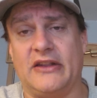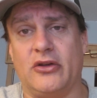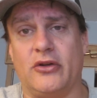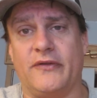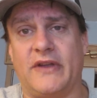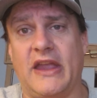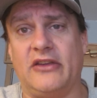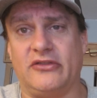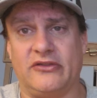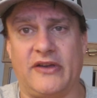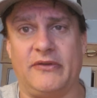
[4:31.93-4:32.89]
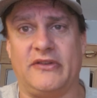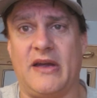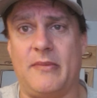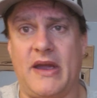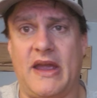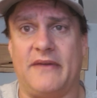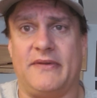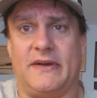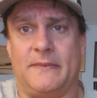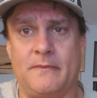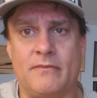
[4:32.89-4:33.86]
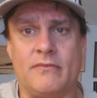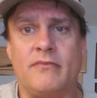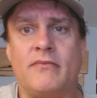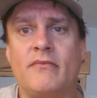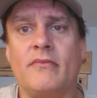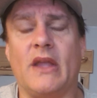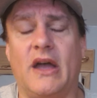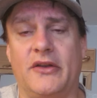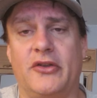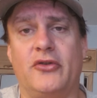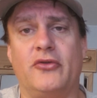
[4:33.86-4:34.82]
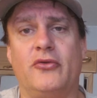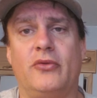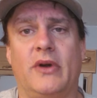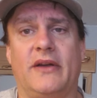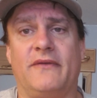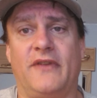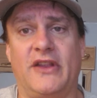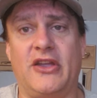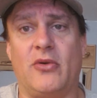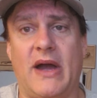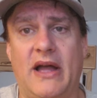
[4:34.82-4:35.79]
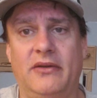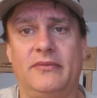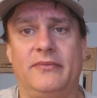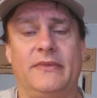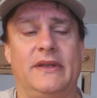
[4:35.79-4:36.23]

get notifications every time I have a, a new uh, video out.